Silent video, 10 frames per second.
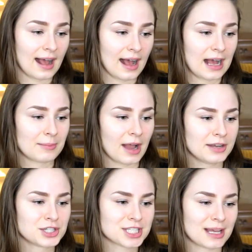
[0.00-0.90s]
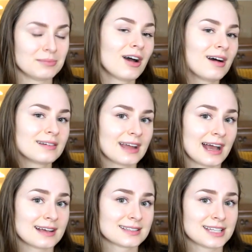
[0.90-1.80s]
I'm not
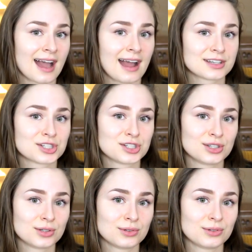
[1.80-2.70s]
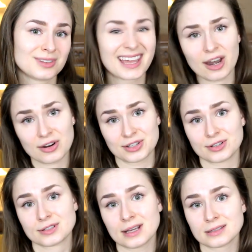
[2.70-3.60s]
as attached to the
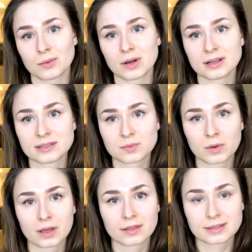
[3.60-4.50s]
characters as I was with